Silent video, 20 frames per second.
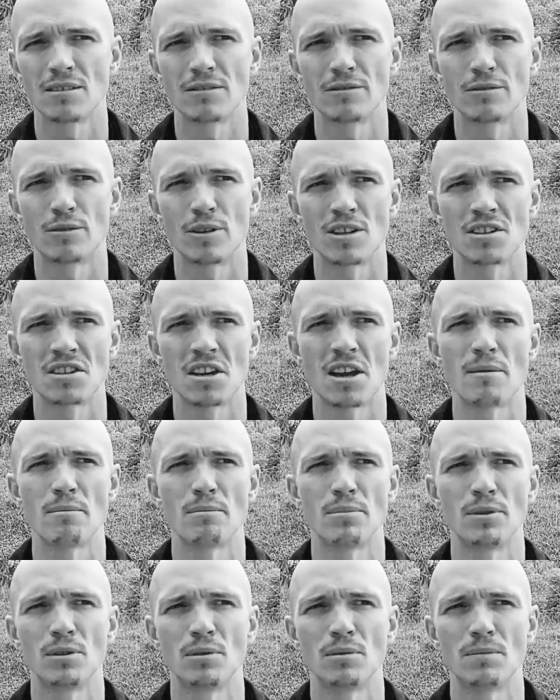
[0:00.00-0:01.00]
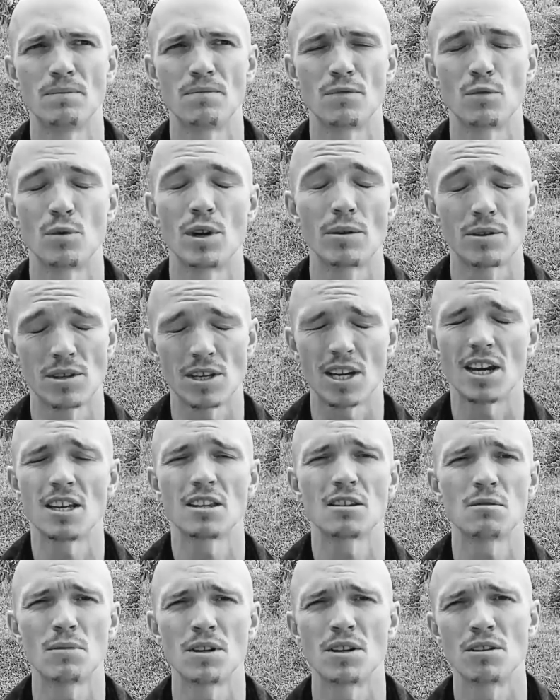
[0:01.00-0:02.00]
For example, when I was
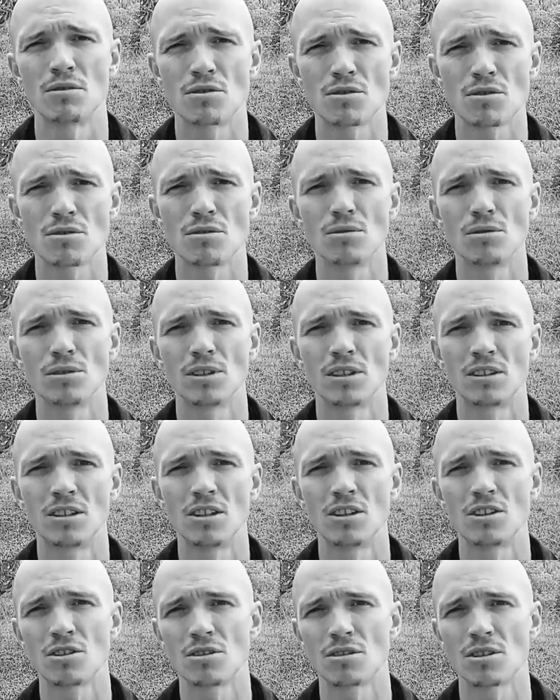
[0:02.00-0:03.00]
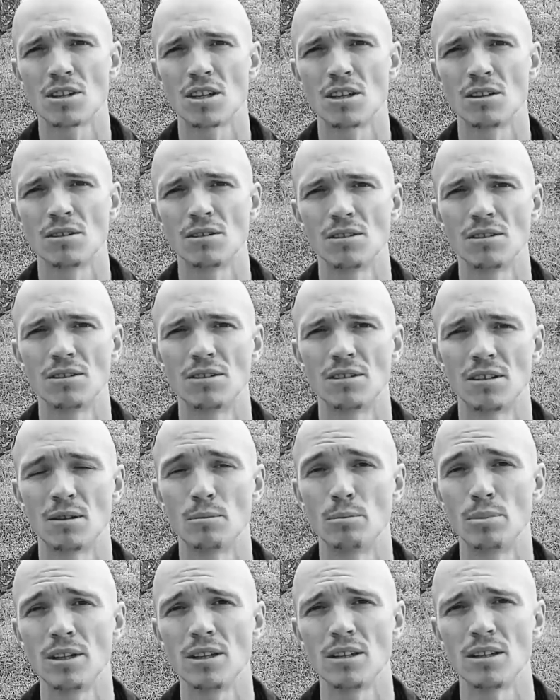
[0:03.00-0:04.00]
8 in my new school, the teacher killed a
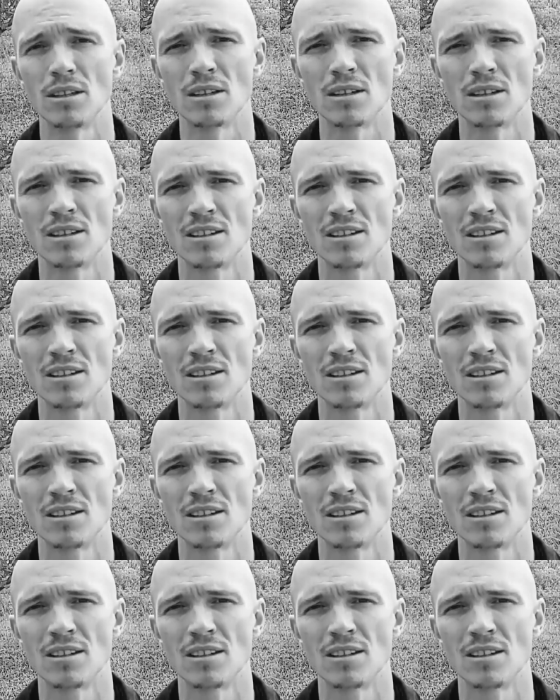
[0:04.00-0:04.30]
bee